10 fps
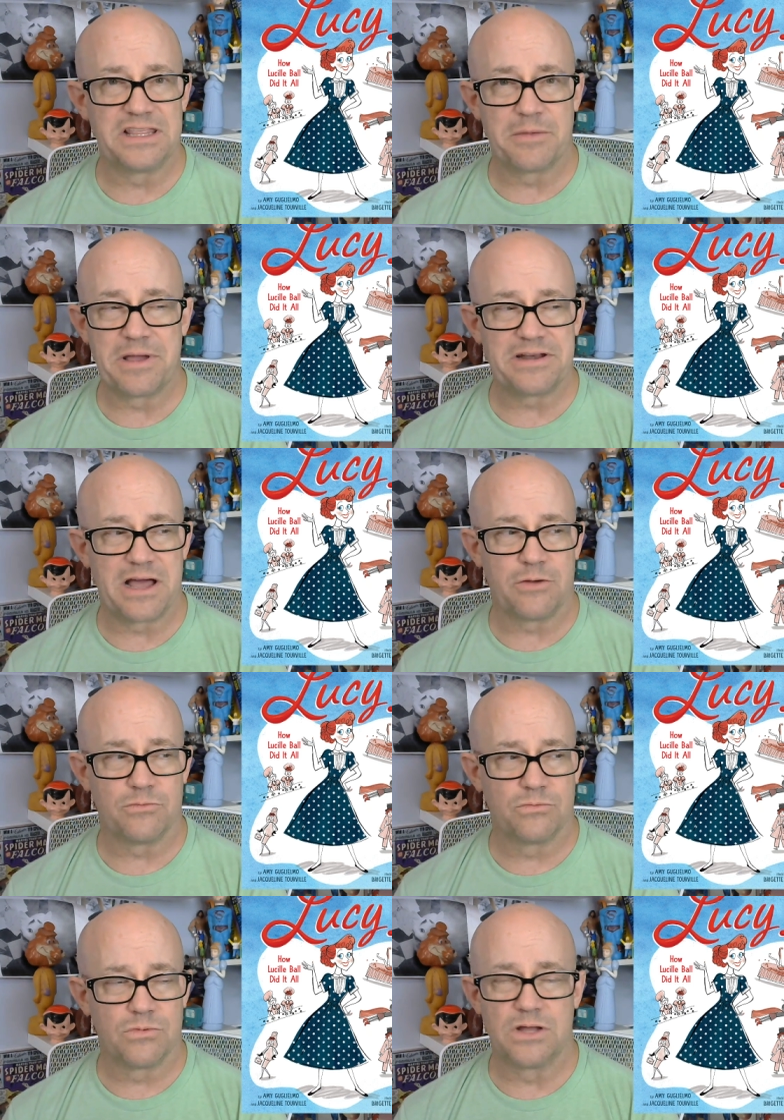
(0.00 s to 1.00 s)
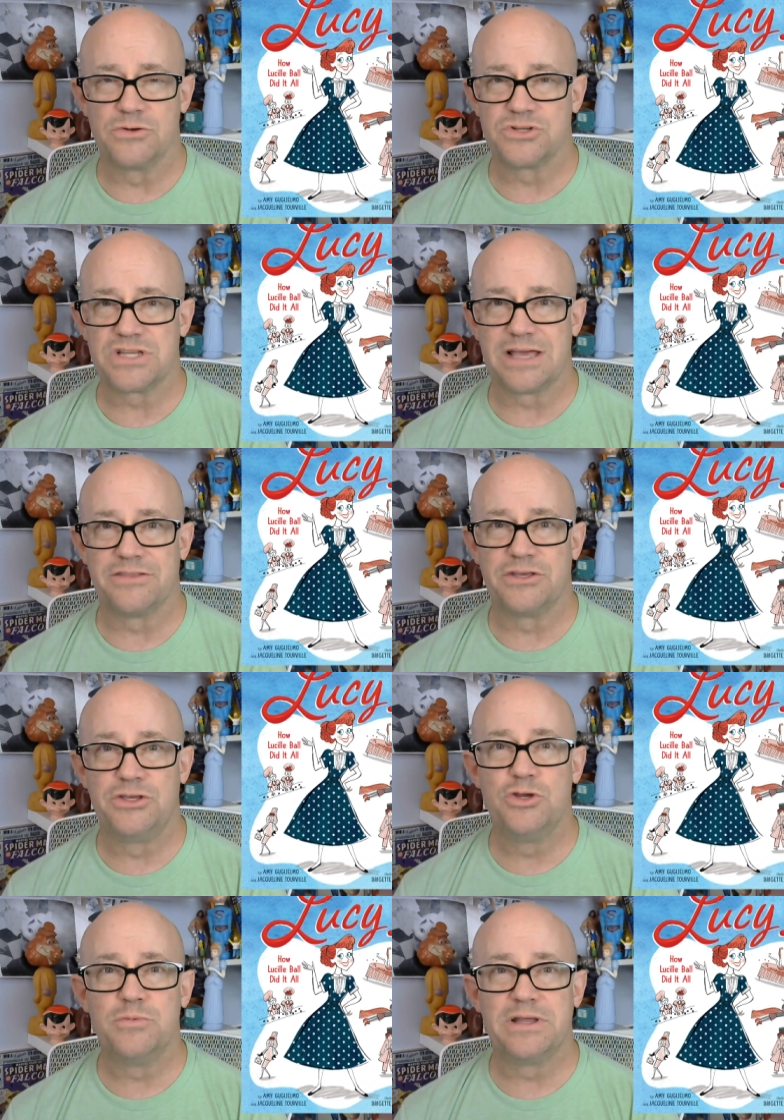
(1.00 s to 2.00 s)
They might not understand the
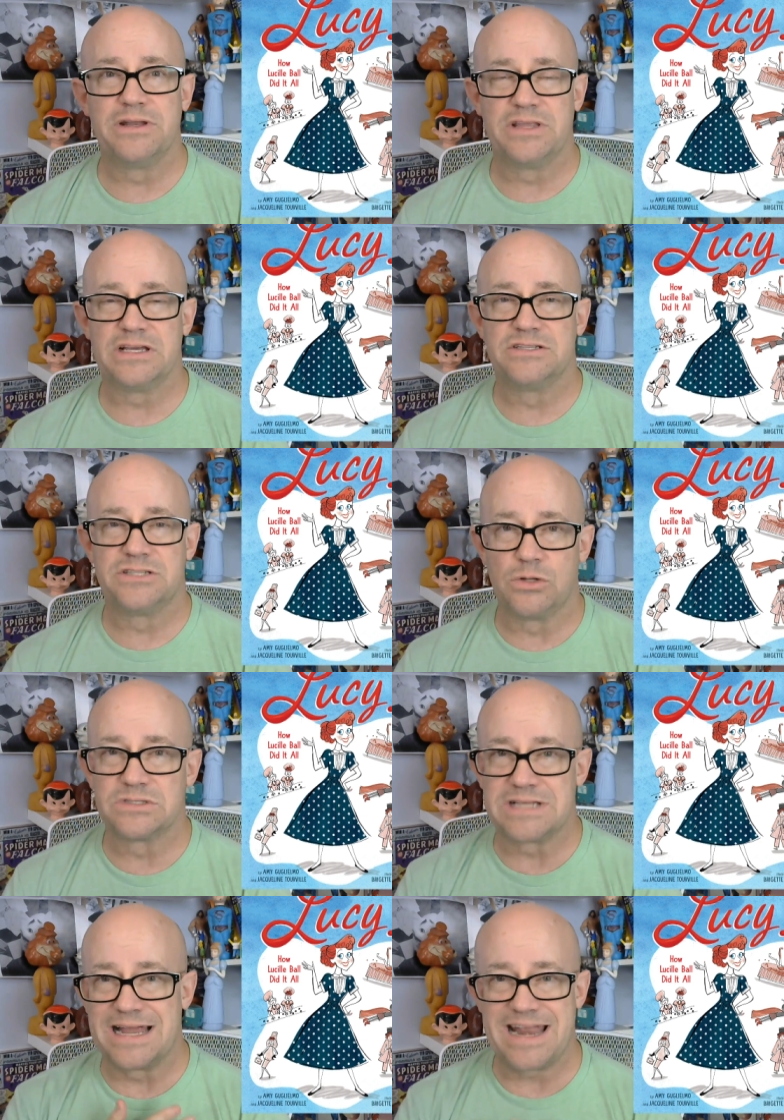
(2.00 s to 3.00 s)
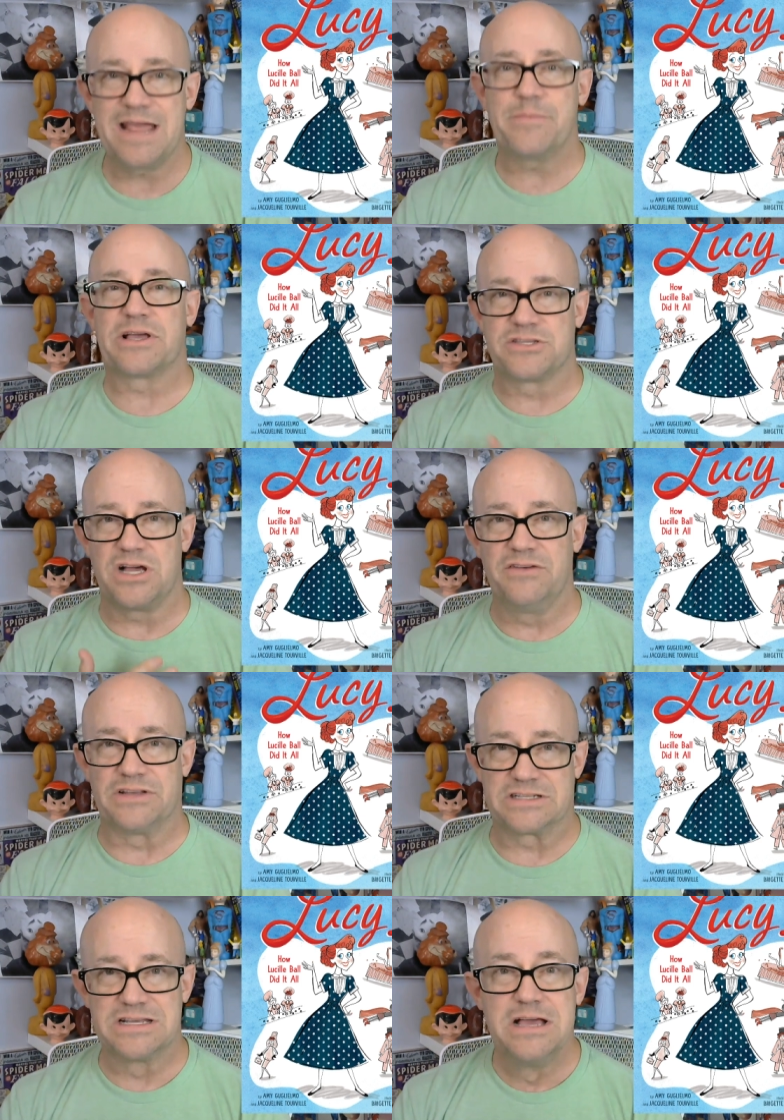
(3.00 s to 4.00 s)
human, the adult dynamics of
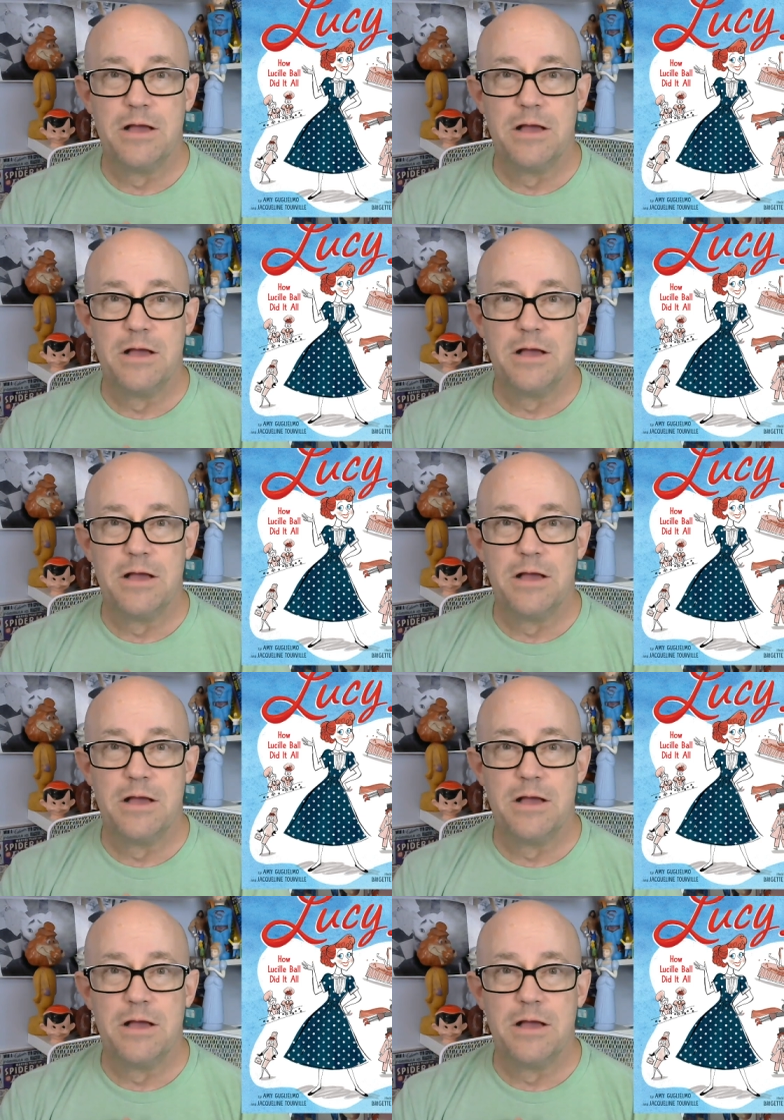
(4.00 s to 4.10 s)
it,